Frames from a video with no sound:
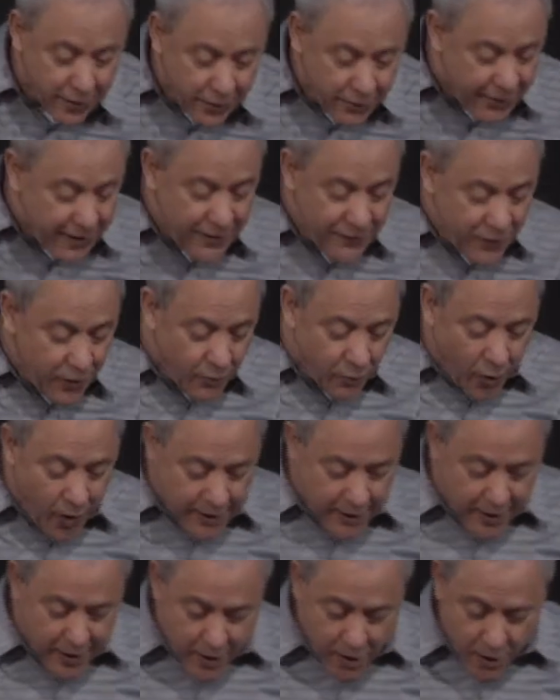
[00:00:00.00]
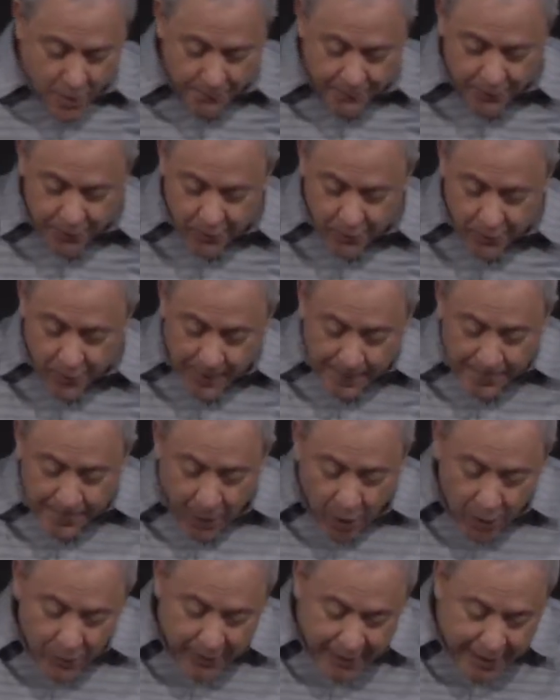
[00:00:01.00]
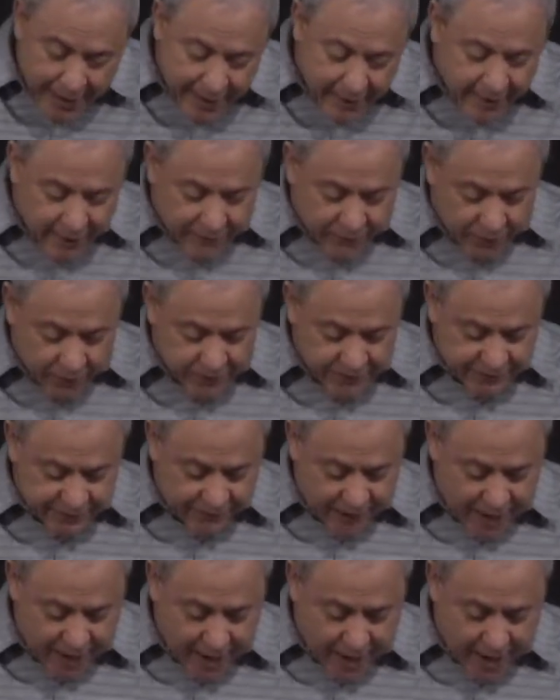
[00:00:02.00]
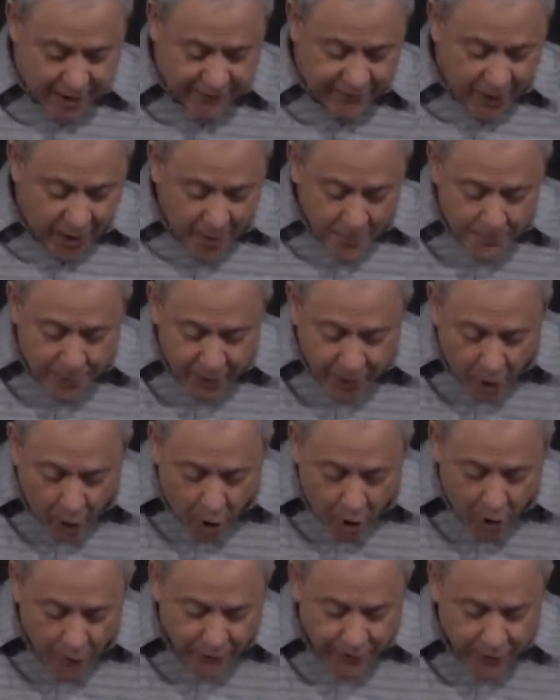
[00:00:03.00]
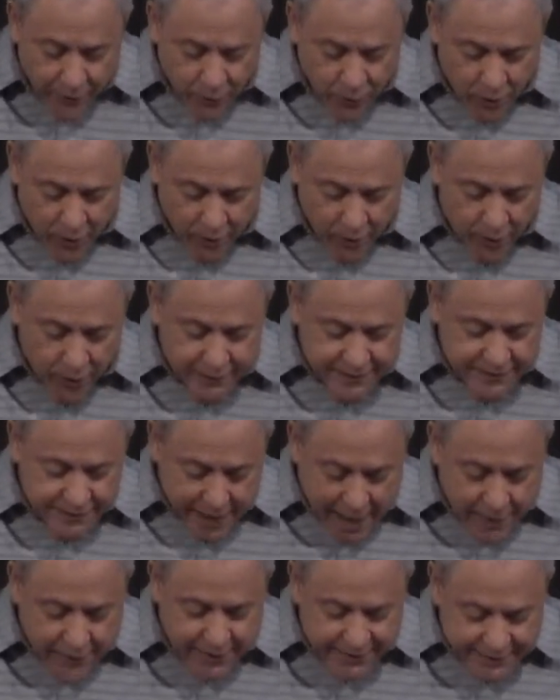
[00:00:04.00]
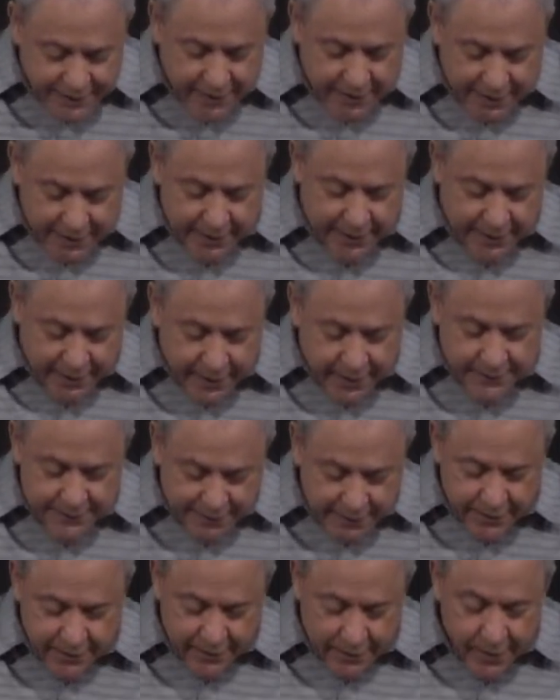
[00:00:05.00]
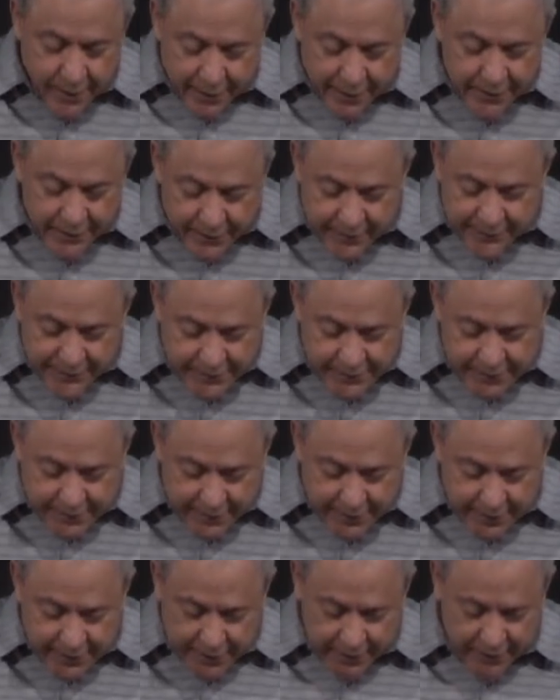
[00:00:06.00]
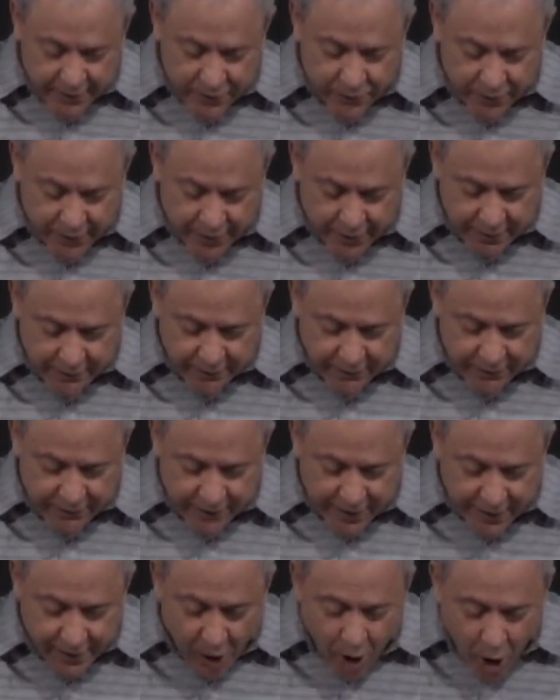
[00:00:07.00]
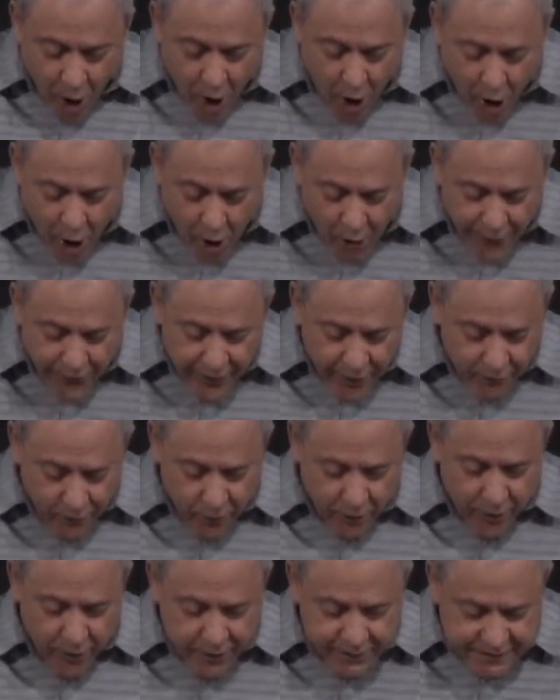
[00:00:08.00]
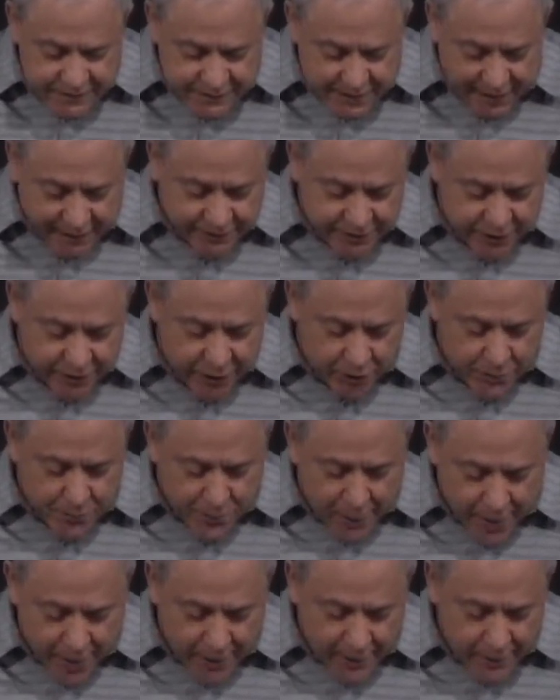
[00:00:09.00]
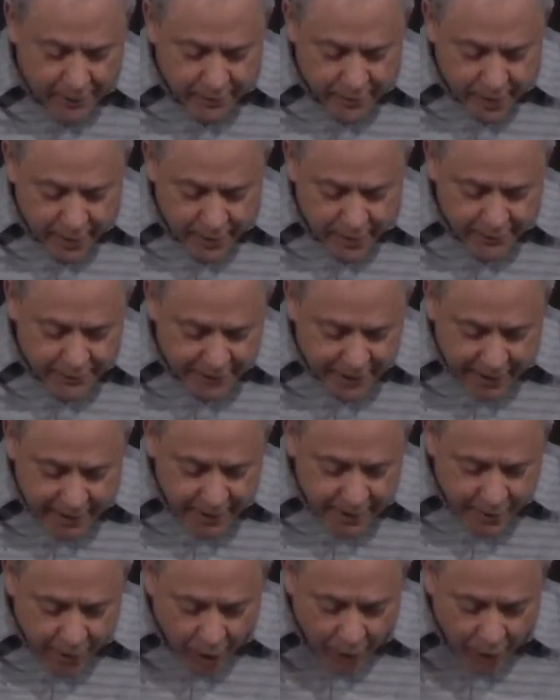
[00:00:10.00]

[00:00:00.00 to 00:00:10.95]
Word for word: they don't even want to help you. Oh, and then in verse 5, but all their works, now he's going to get into the, the, the nitty gritty of the thing. All their works they do by, uh, they,